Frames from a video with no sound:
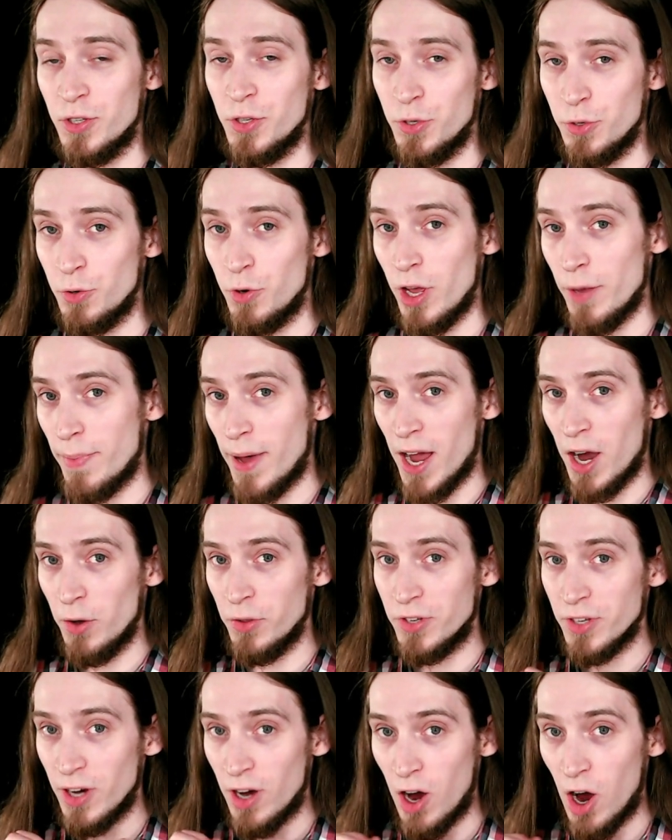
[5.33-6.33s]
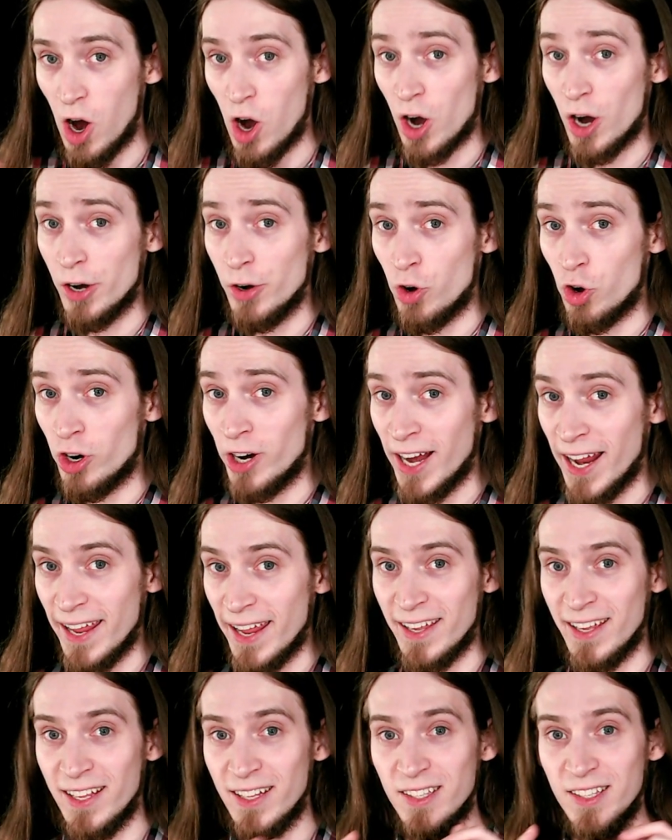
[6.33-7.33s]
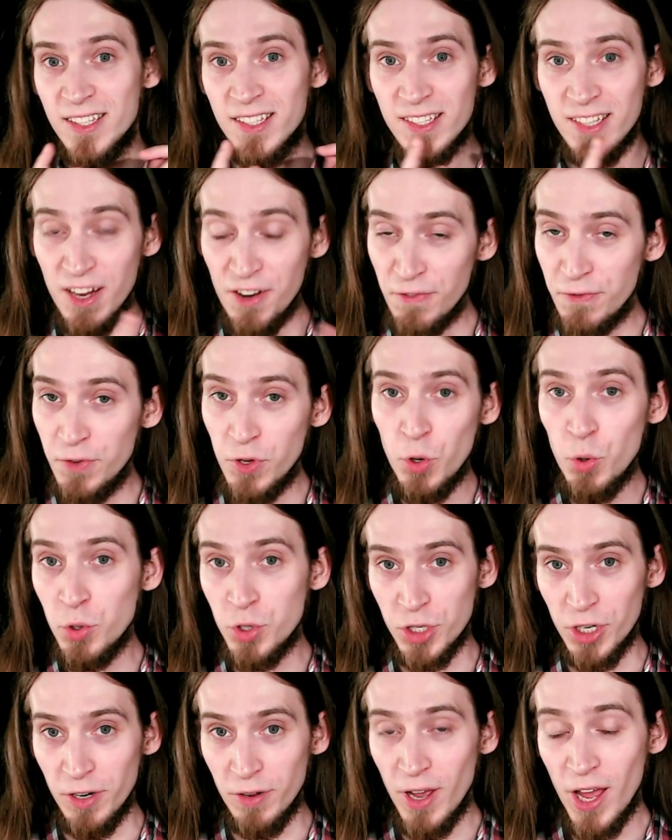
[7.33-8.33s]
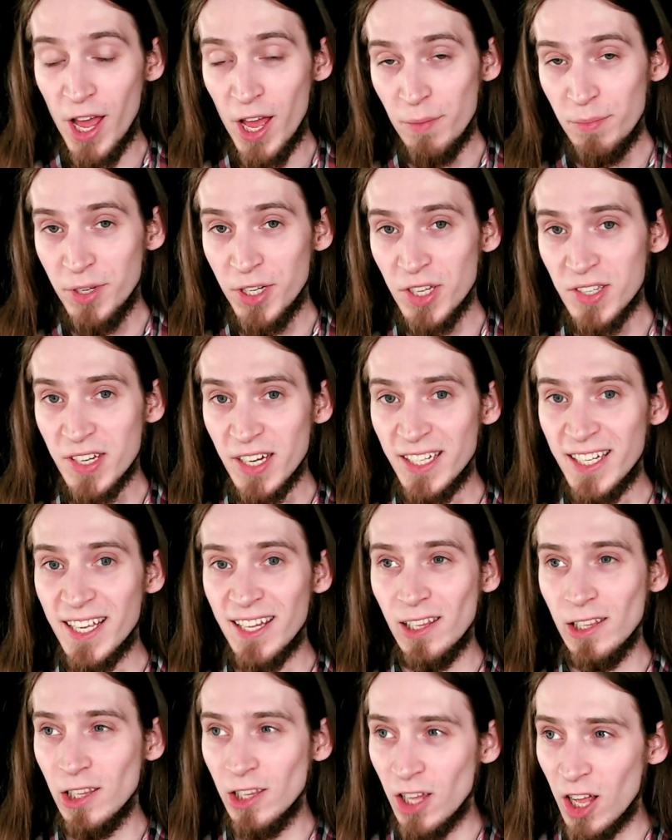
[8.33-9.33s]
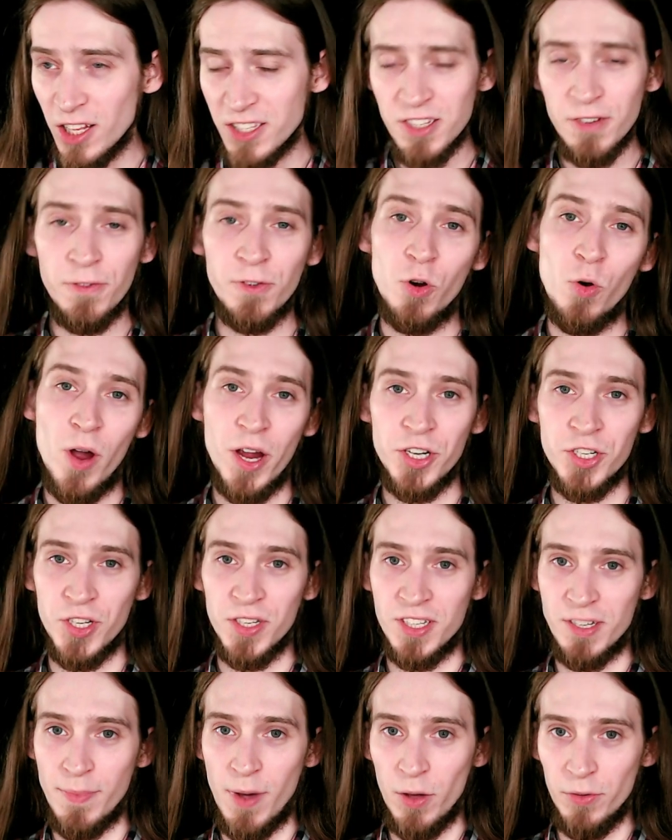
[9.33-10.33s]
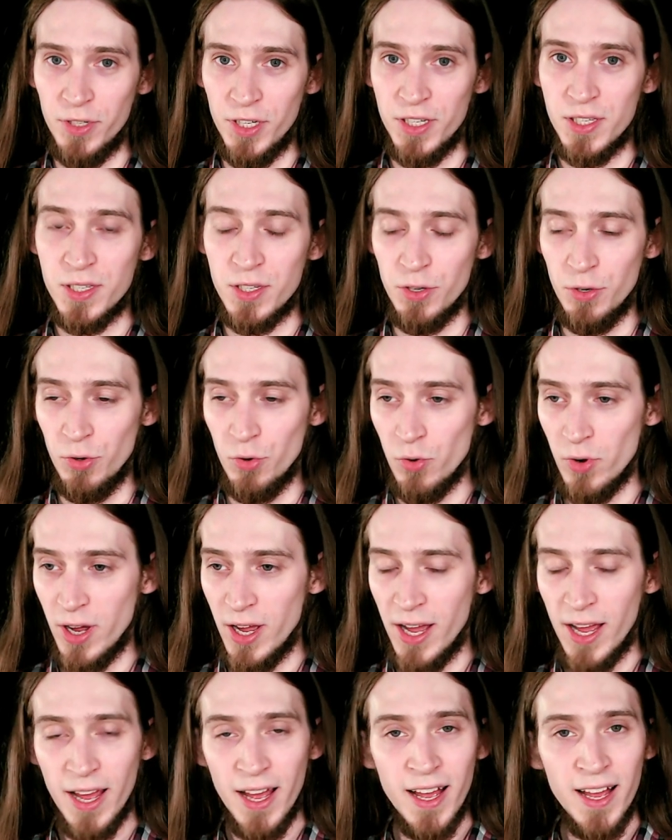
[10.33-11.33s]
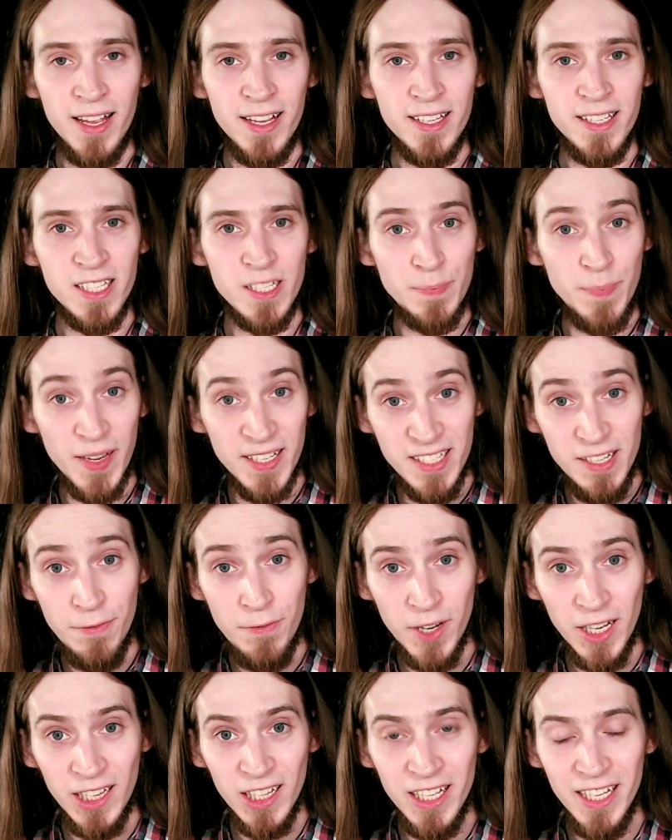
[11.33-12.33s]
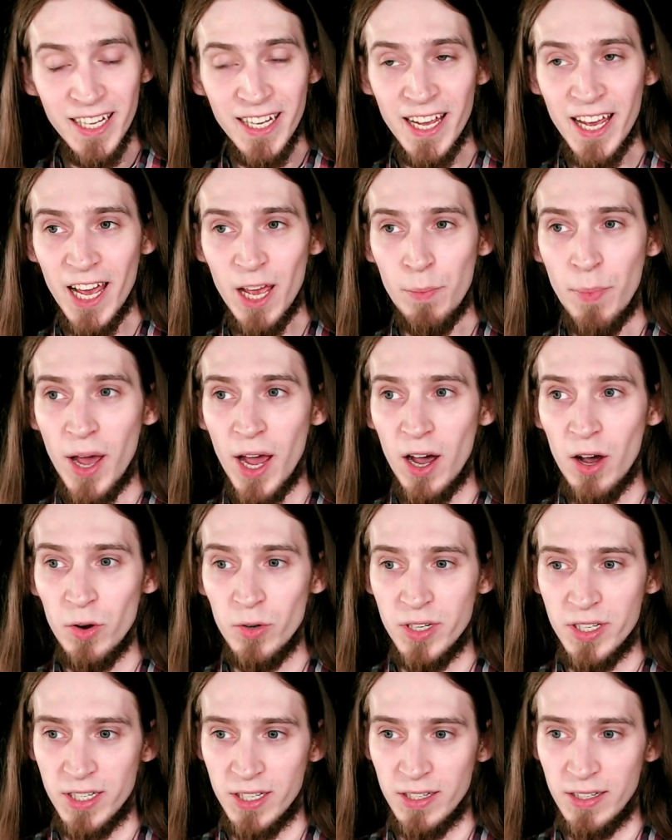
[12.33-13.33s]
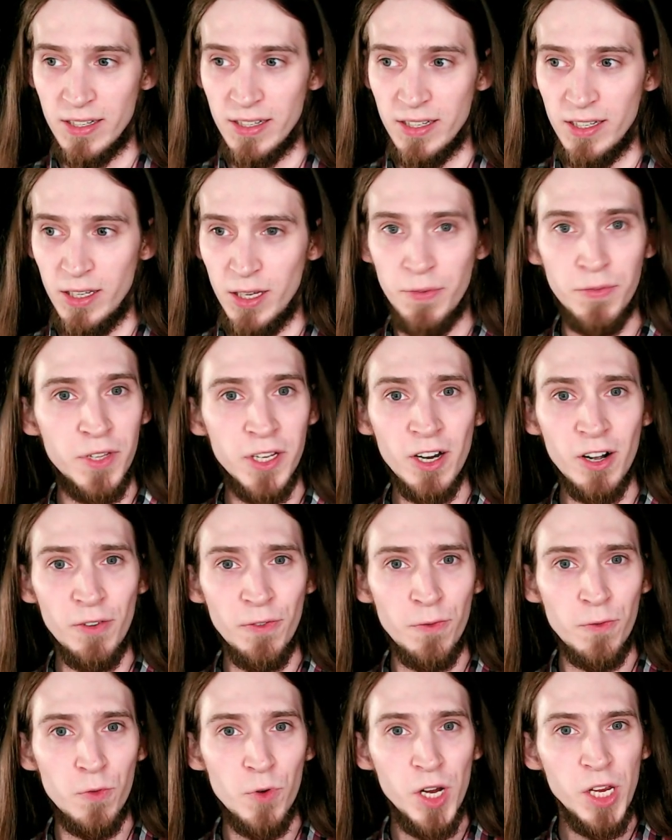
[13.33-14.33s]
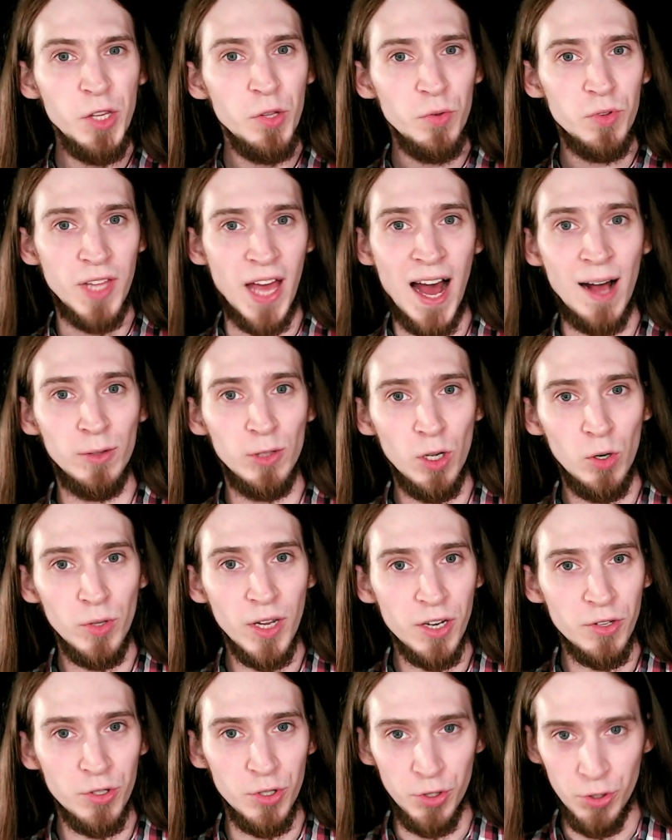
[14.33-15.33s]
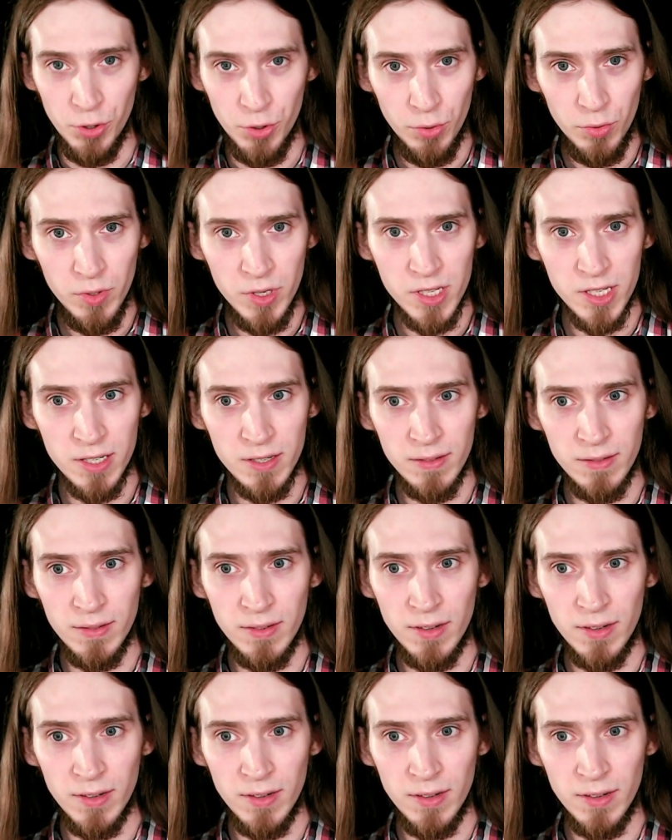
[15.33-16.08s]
to you about Ardour and Zyn-Fusion because I get lots of questions about these two, specifically about if they are free to download and to use.